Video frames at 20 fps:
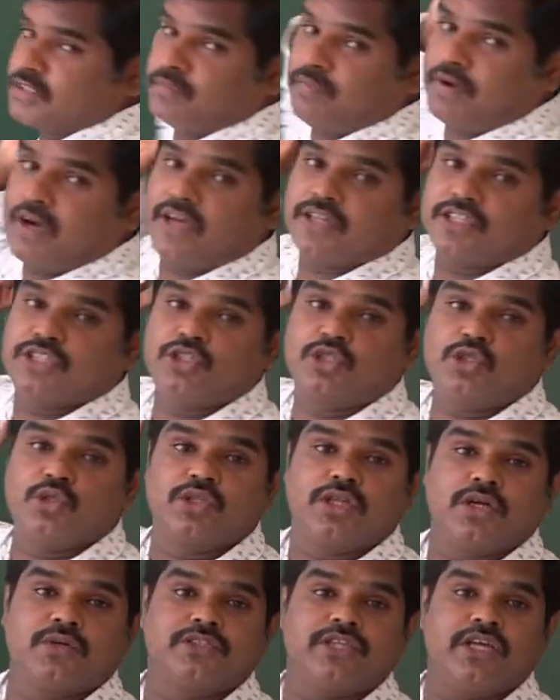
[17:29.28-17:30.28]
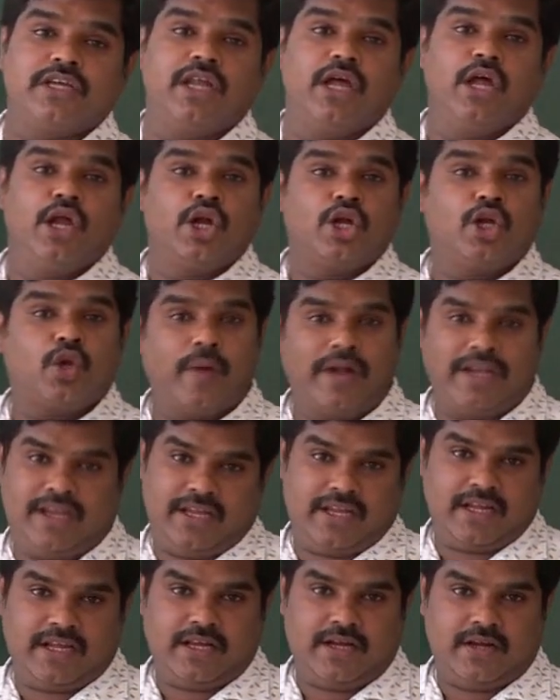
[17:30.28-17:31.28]
March
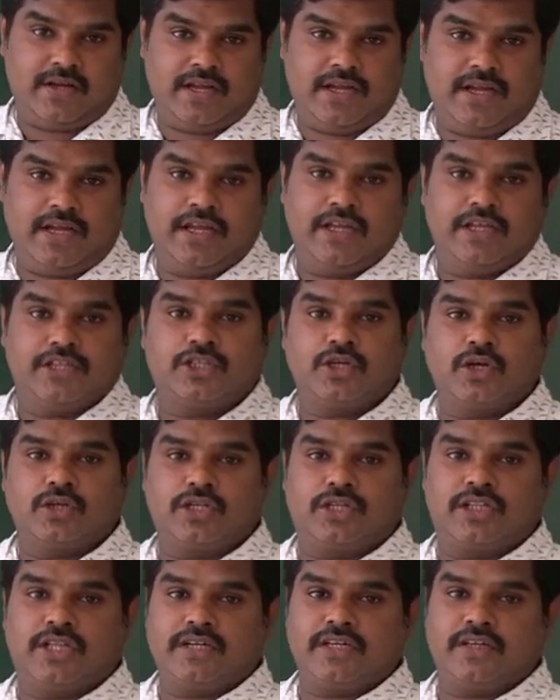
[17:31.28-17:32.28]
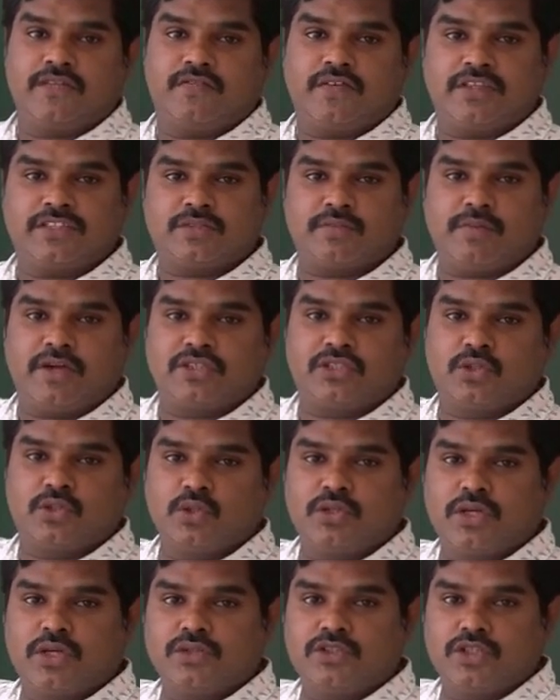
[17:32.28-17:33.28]
2020. Okay. So, 31st March
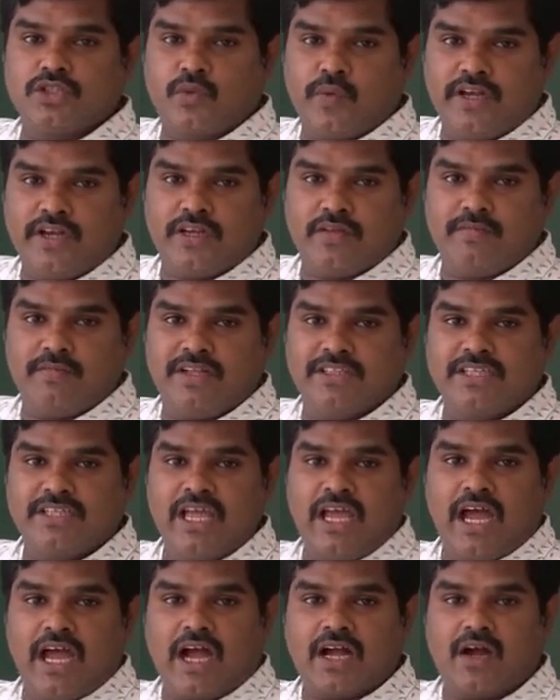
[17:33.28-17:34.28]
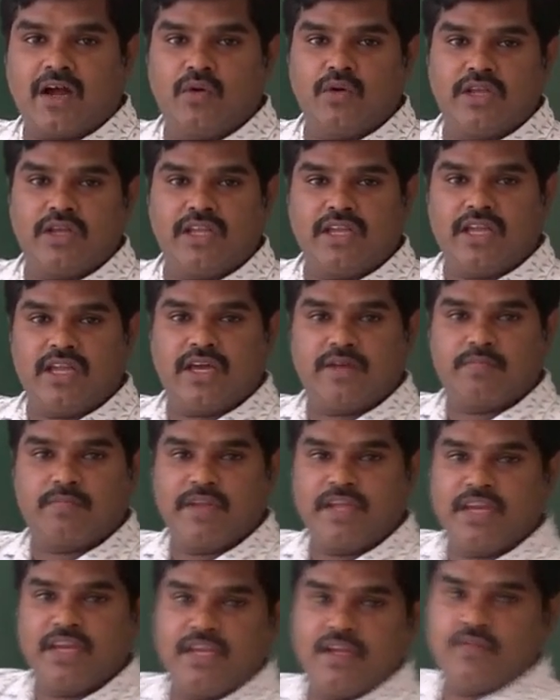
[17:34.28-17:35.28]
2020 means accounting year
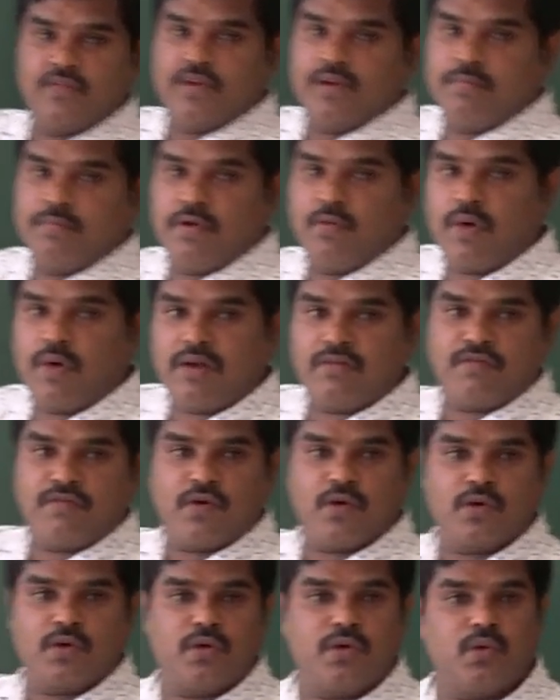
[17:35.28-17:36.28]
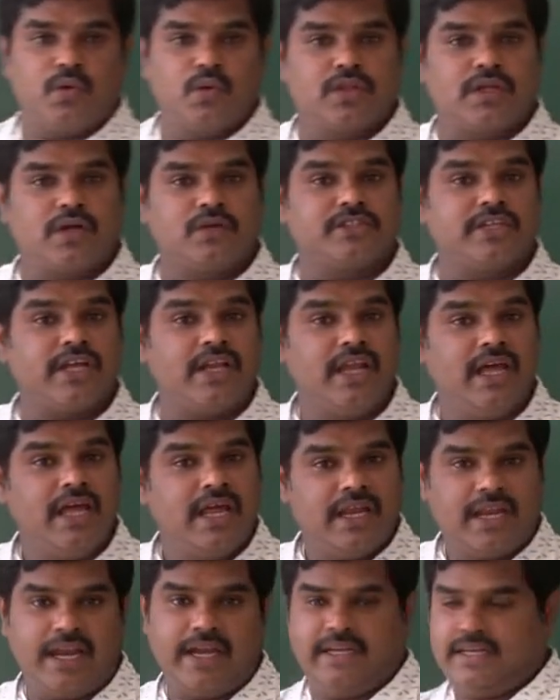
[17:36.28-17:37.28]
beginning will be
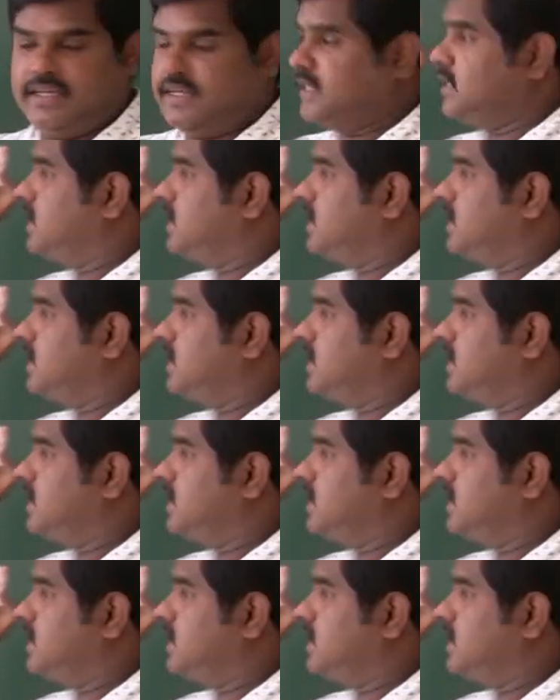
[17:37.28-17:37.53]
1/4/2019.